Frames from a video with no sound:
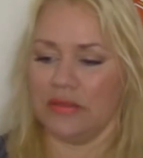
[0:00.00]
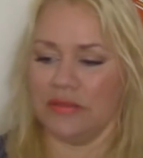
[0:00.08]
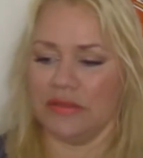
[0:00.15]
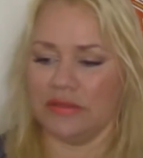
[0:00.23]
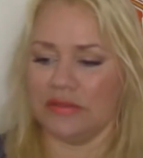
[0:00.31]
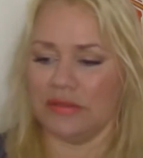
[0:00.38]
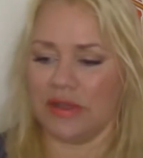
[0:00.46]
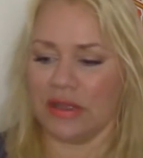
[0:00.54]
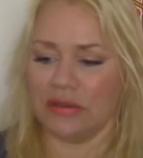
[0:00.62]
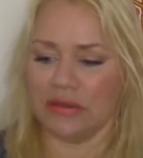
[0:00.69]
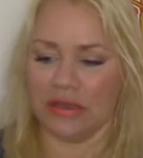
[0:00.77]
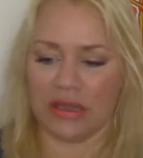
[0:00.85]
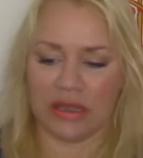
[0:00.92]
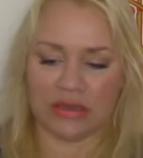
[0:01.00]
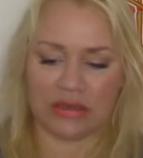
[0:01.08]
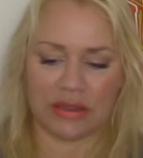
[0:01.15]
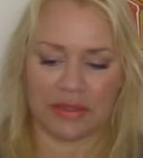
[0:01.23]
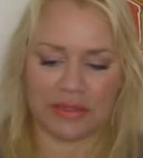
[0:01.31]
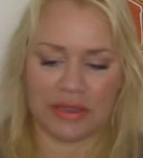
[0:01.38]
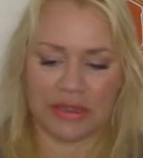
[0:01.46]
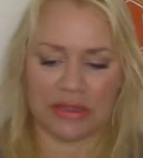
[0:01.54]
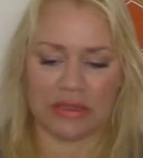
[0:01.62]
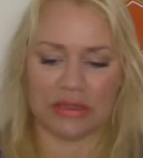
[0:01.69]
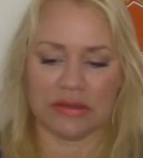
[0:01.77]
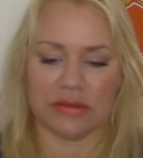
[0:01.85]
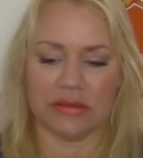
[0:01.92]
this is done. And I
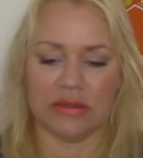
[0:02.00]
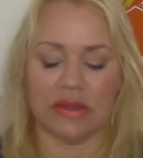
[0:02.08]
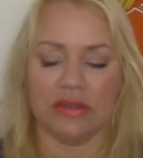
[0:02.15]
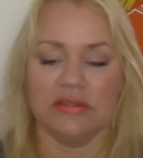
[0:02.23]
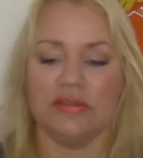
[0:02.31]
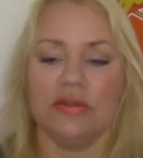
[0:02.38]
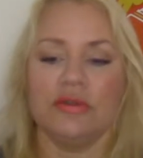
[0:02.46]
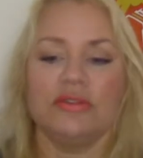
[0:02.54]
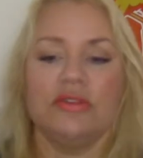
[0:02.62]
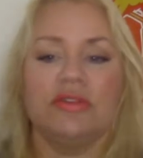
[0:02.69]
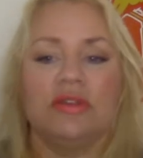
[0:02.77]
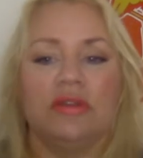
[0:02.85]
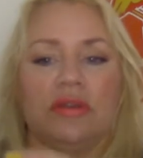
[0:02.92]
think I started